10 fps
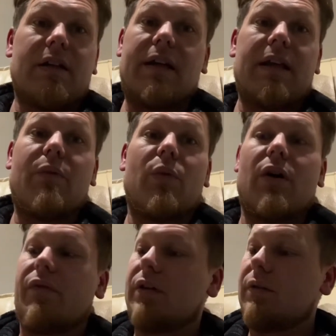It ain't
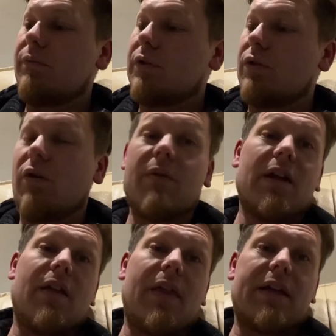worth it. So
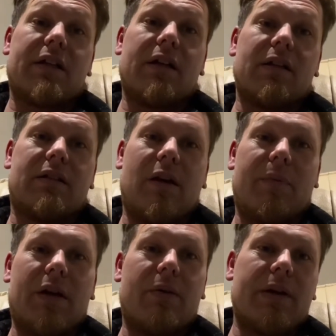there's a little tip
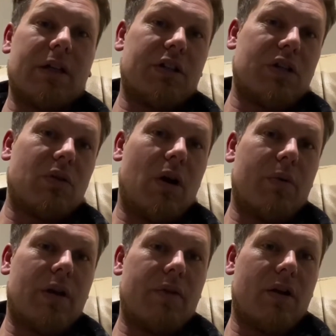anyways. I just thought
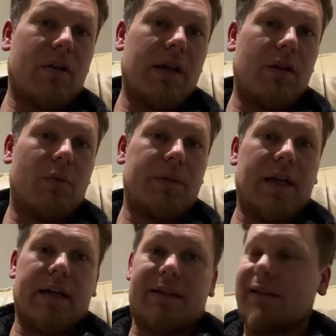I'd give a little
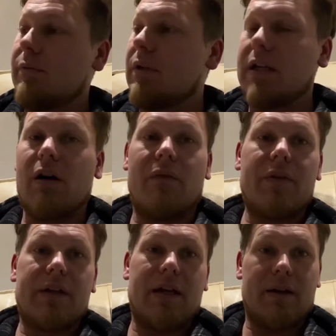update. It's my day off the
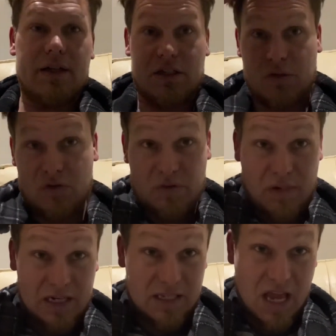day. Excuse the
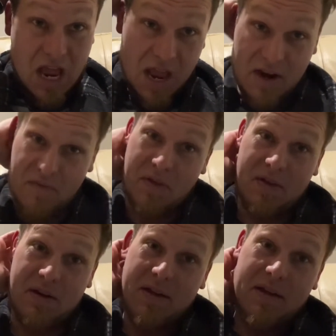mess of the hair and
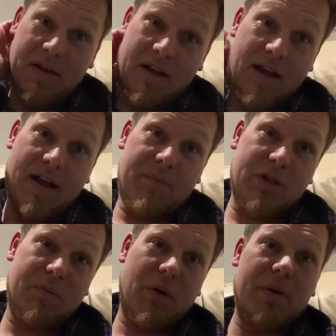everything. I'm
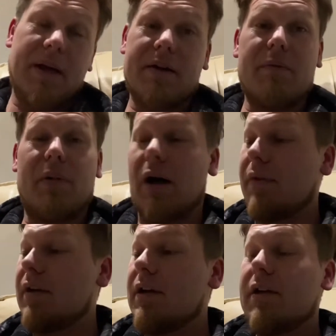just about to get in a
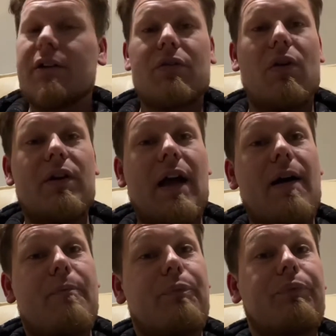bath. So
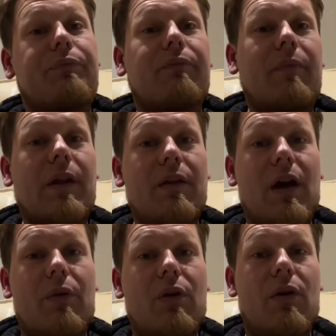yeah,
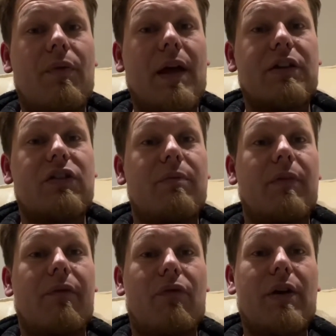there we go. There's some
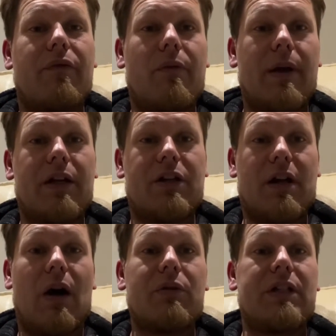free information,
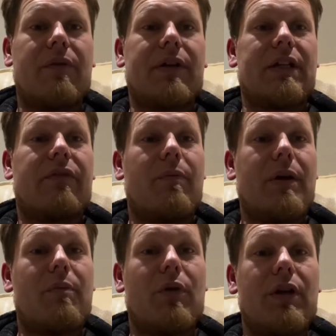how to save yourself a
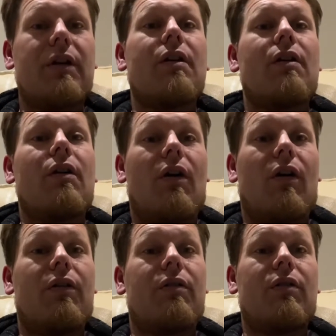bit of money
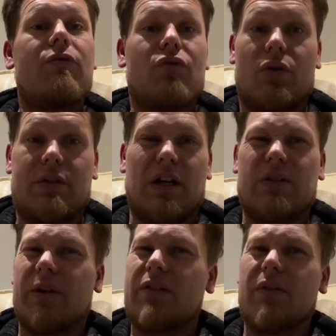on road
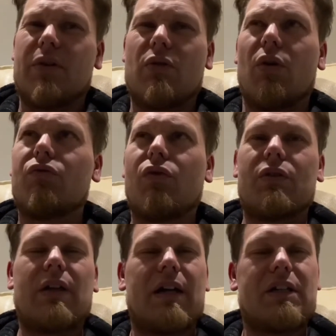tax. Well, it's not even called
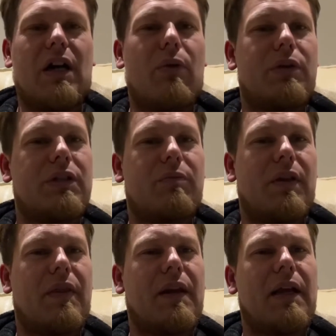road tax now. It's
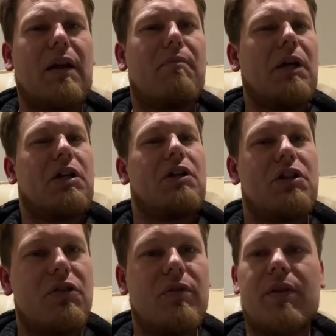something like emissions
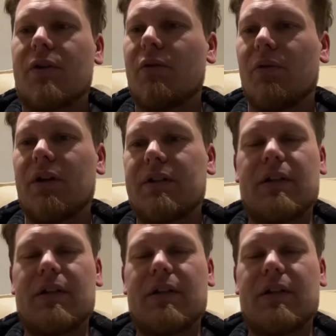duty they call it.